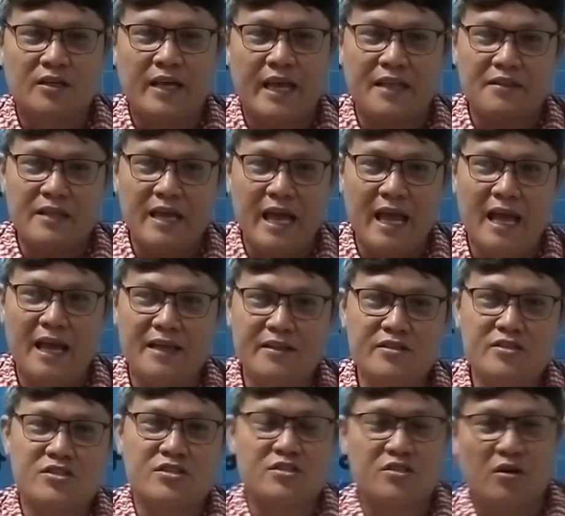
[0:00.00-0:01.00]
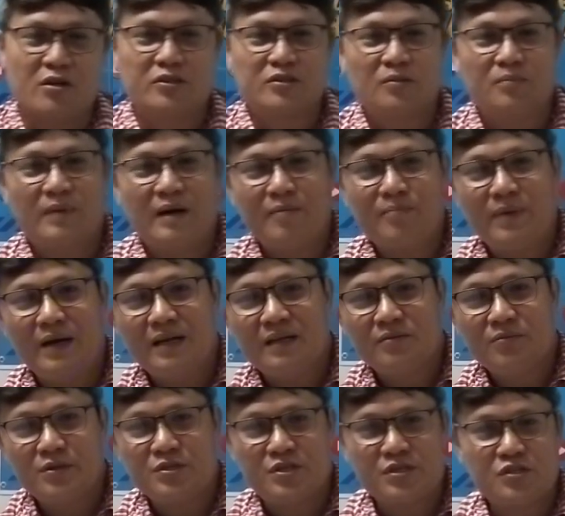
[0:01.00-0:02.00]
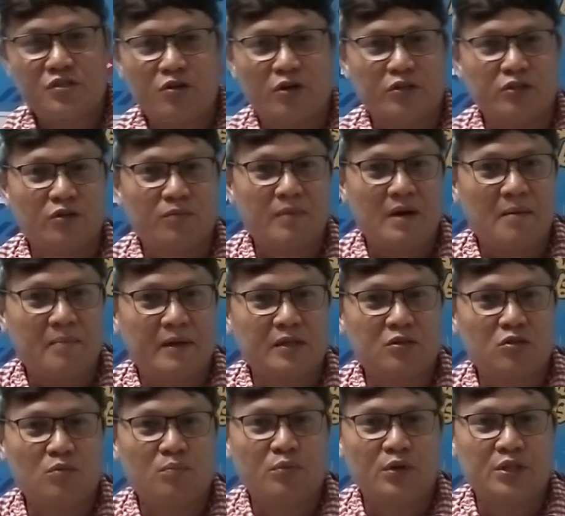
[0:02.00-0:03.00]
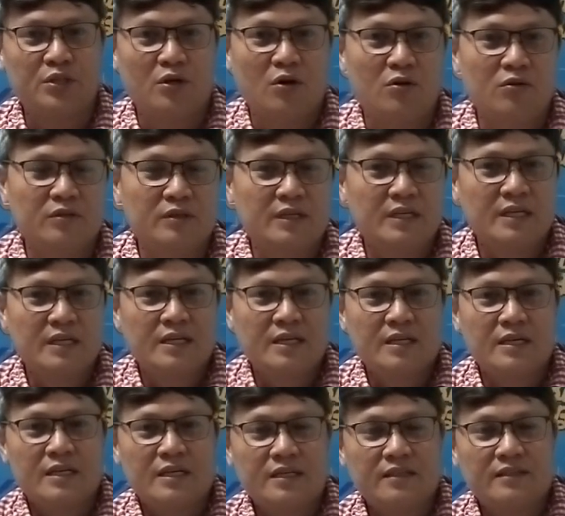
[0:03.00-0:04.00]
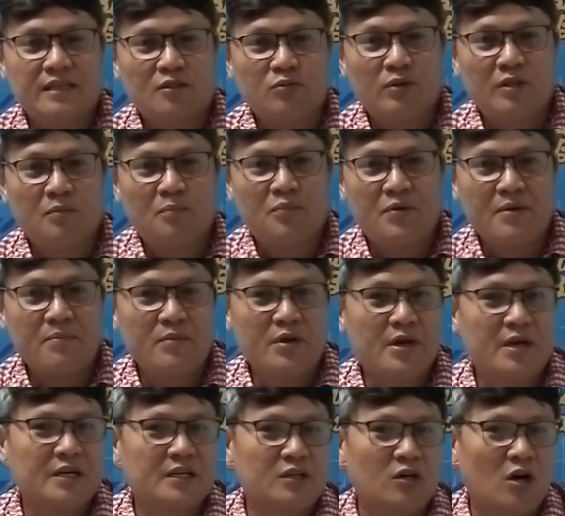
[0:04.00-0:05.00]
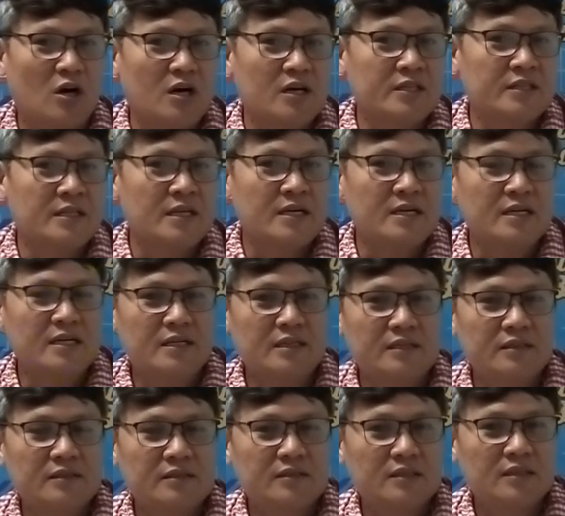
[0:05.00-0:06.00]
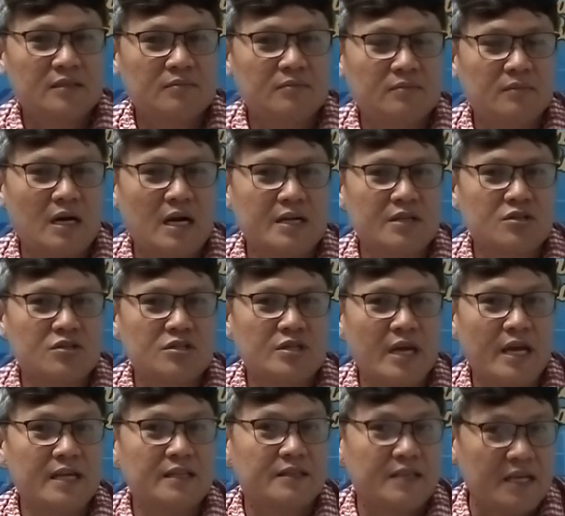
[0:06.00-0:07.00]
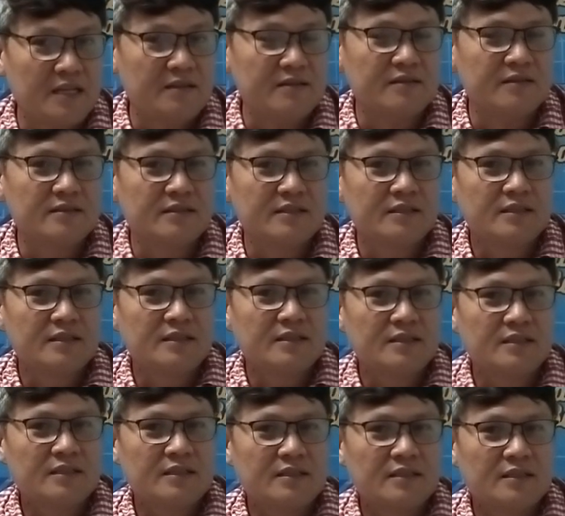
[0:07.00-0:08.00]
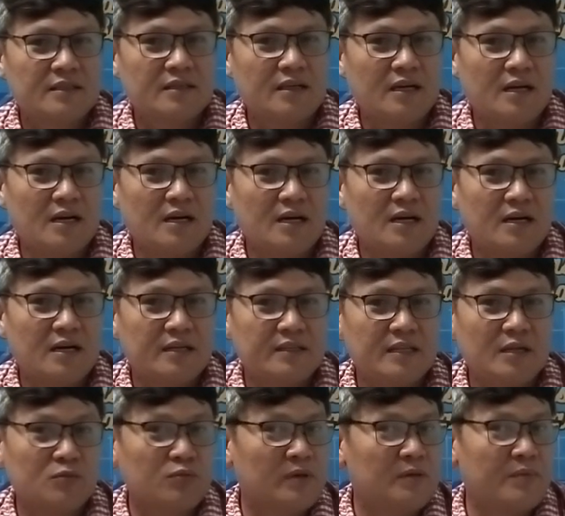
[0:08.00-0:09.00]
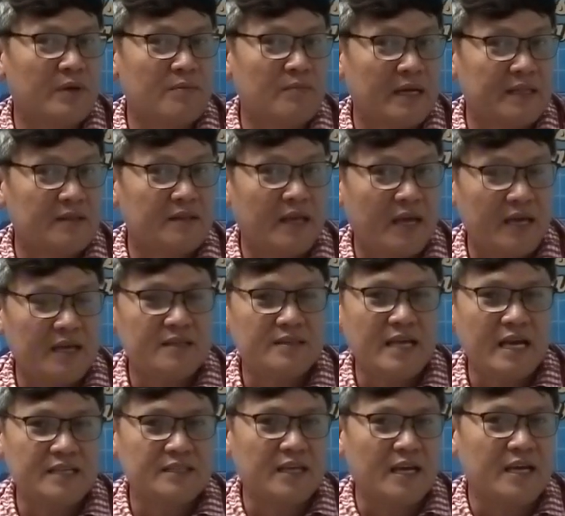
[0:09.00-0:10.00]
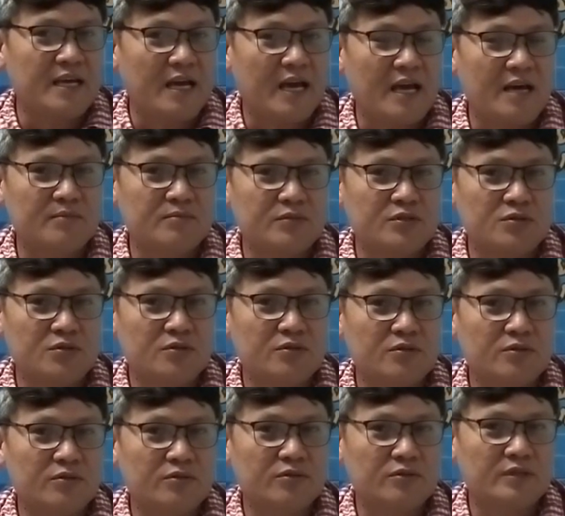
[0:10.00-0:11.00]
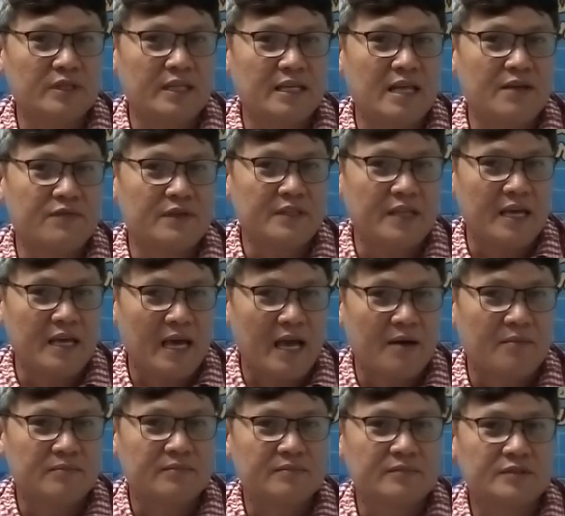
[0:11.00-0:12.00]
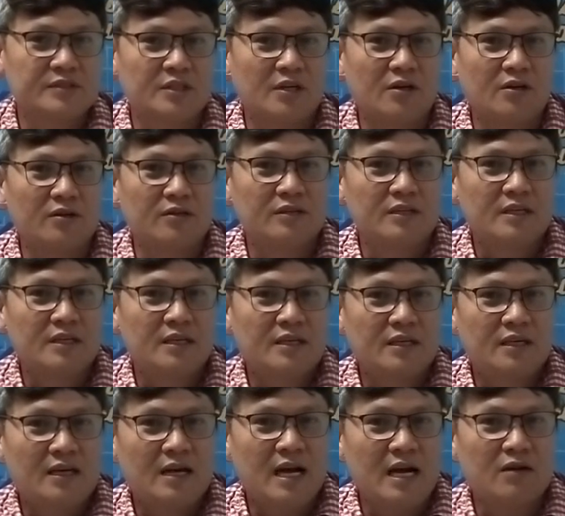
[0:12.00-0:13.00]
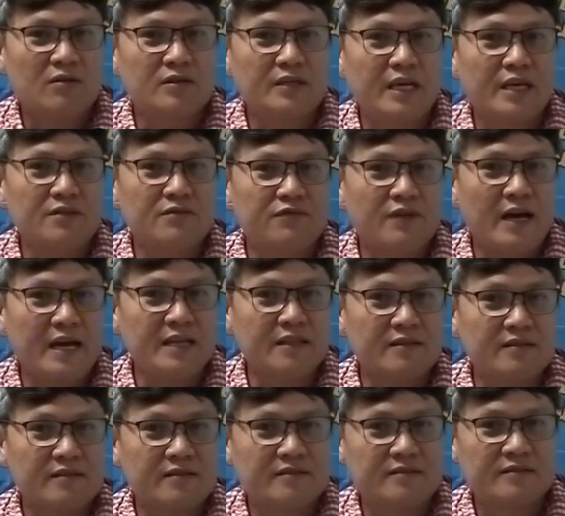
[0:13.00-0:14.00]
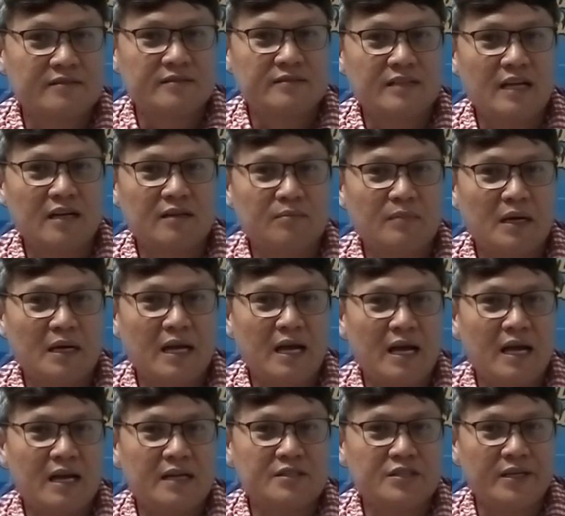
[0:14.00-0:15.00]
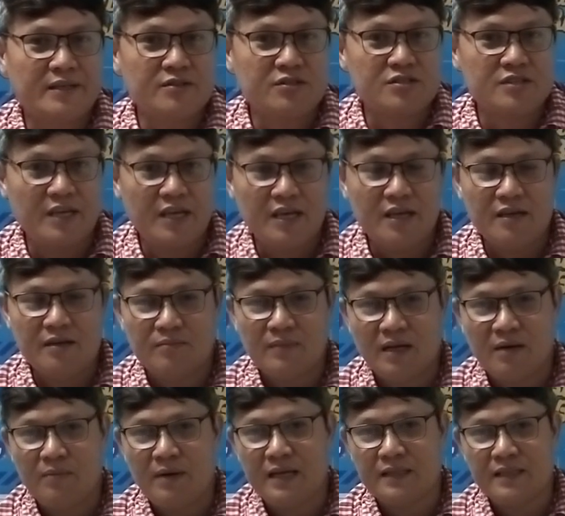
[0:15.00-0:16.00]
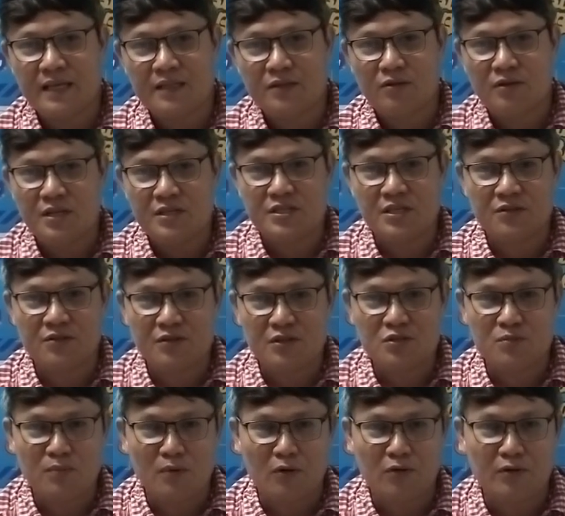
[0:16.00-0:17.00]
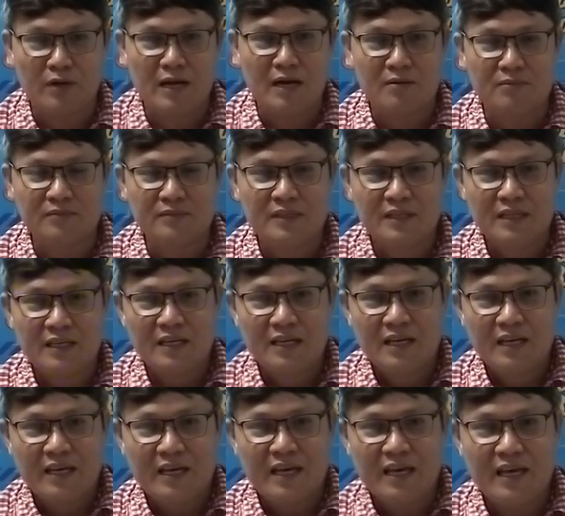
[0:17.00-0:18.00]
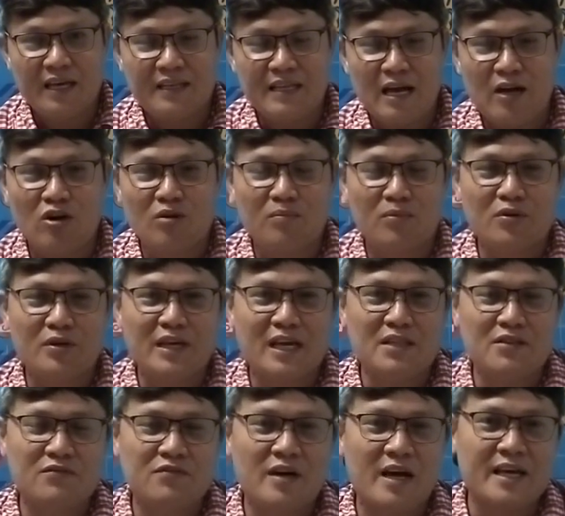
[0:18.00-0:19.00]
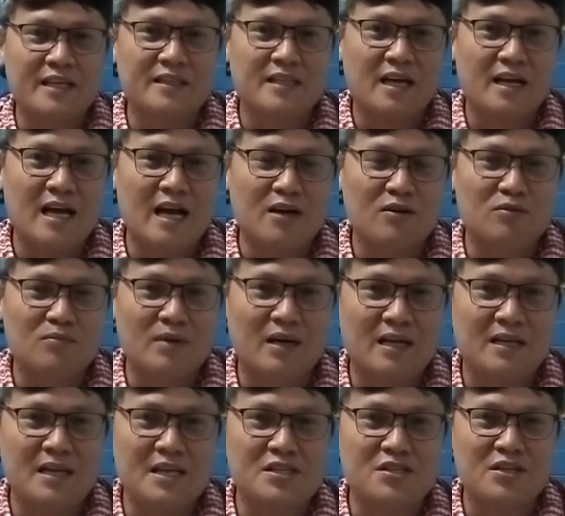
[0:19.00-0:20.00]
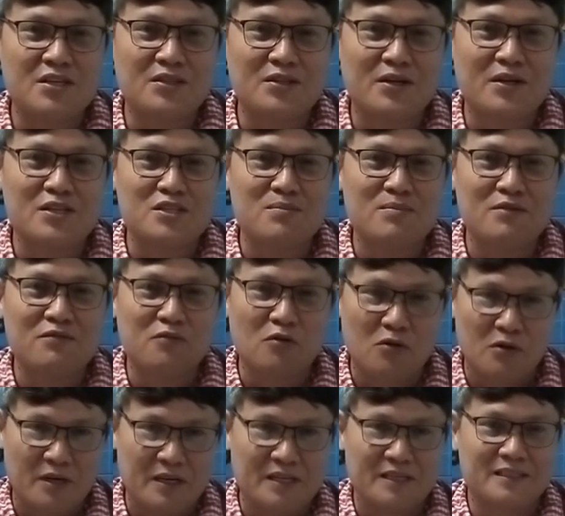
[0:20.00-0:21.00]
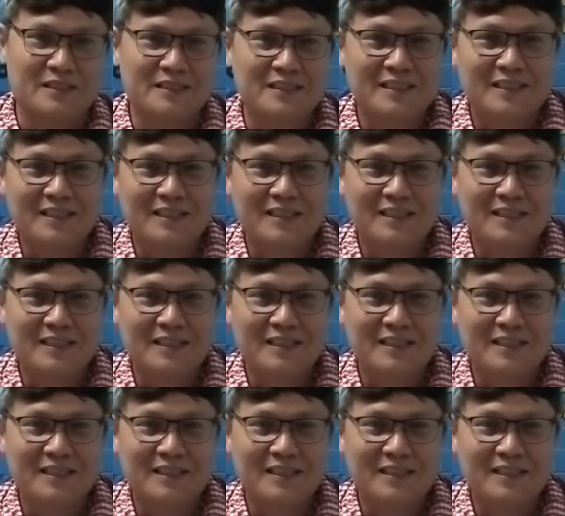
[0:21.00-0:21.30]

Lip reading: enhanced Talk to Papa, which is Talk to Papa 2.0, that will premiere on March 18. That will be Monday 9 a.m. to 11 a.m. So akong gi-invite ang mga Gen Z, mga bata, to listen to this program. And ako pong gi-invite ang akong mga listeners before,